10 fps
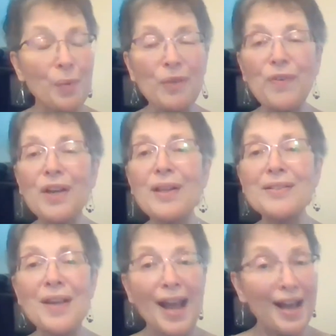we feel
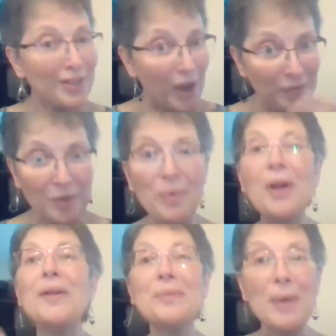as
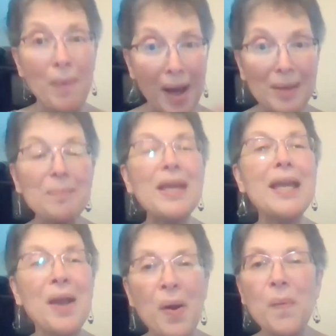comfortable as we want to
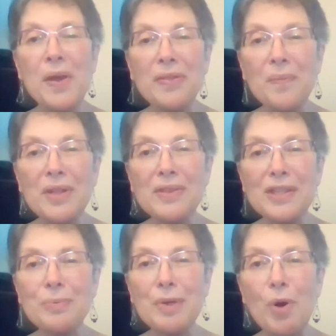be with
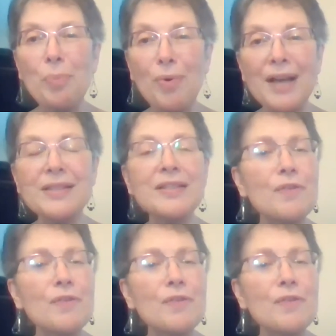this remote process.